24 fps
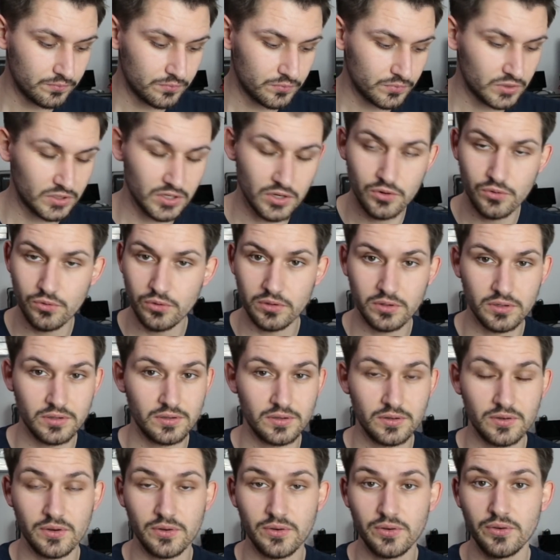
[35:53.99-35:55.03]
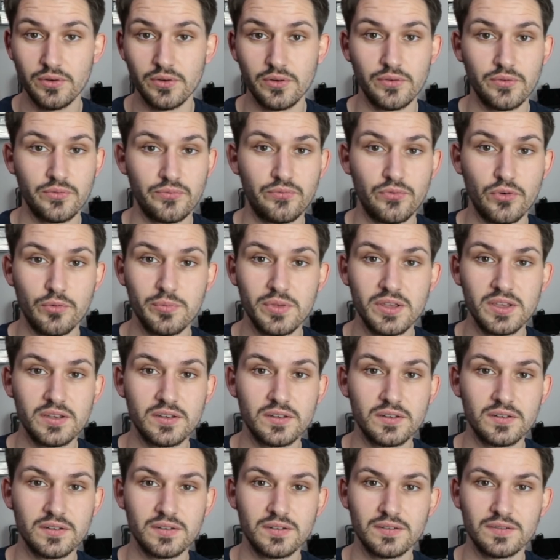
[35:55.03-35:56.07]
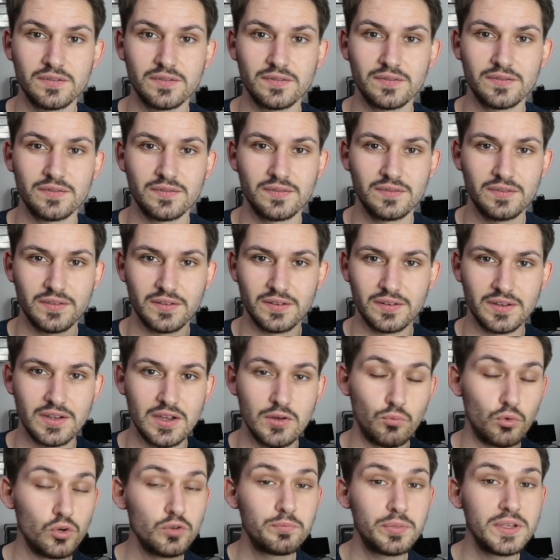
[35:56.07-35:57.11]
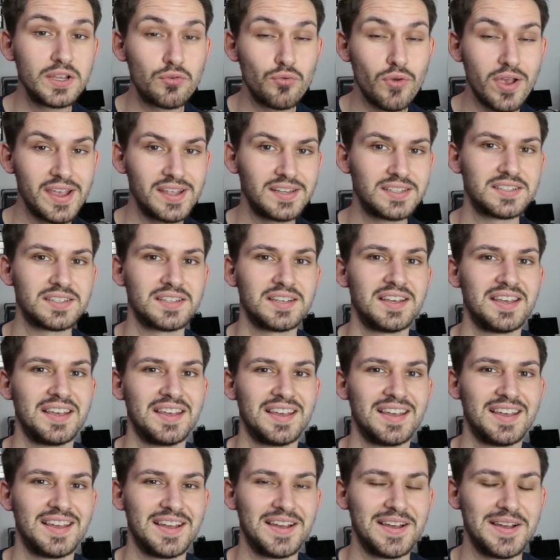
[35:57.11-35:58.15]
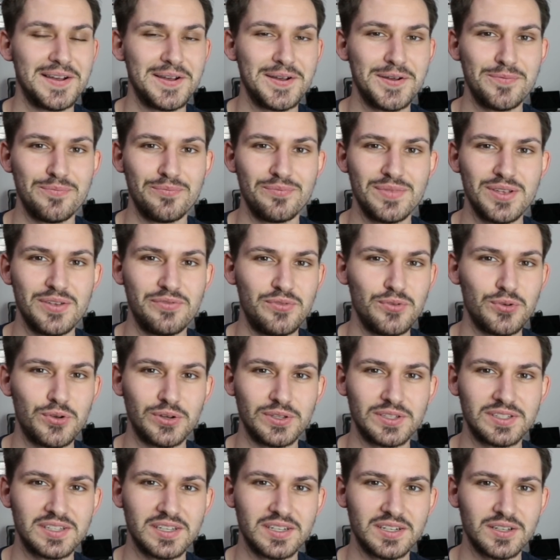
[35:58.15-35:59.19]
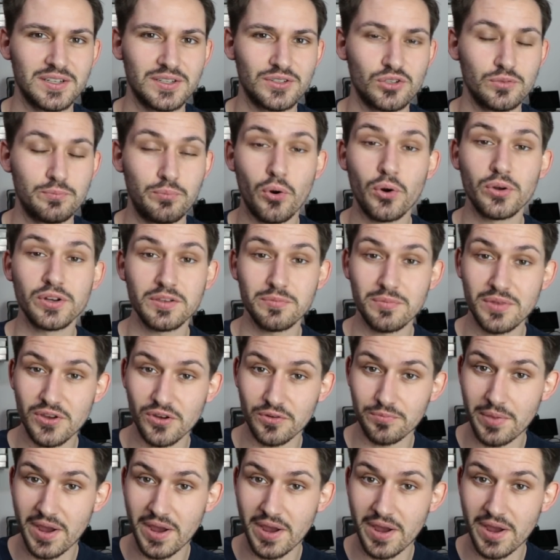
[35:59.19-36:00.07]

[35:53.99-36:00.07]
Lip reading: So for me, it would be great if you consider supporting me on